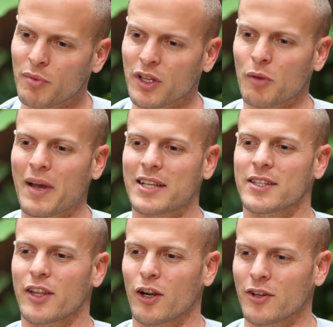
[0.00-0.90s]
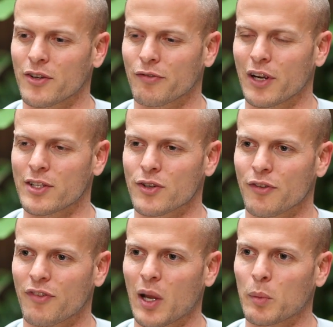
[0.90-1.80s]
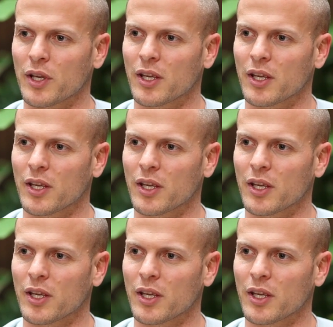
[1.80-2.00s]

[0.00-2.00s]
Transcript: but passing that on to your friends or your family